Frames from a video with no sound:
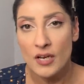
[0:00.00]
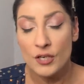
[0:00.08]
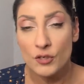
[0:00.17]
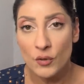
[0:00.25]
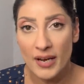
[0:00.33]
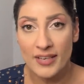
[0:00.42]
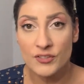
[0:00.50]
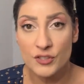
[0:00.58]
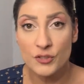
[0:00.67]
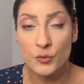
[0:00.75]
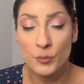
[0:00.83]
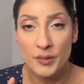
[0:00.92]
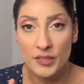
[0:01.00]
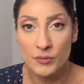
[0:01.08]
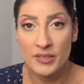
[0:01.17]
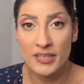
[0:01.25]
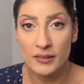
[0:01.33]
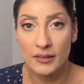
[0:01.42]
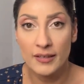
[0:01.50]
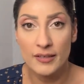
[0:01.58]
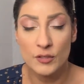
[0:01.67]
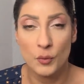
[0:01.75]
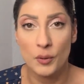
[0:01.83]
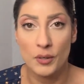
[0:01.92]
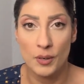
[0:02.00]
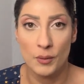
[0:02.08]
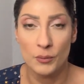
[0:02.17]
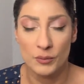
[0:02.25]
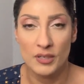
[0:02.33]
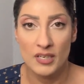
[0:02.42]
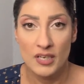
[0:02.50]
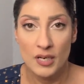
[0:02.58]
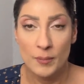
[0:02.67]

Your answers will be uniquely your own,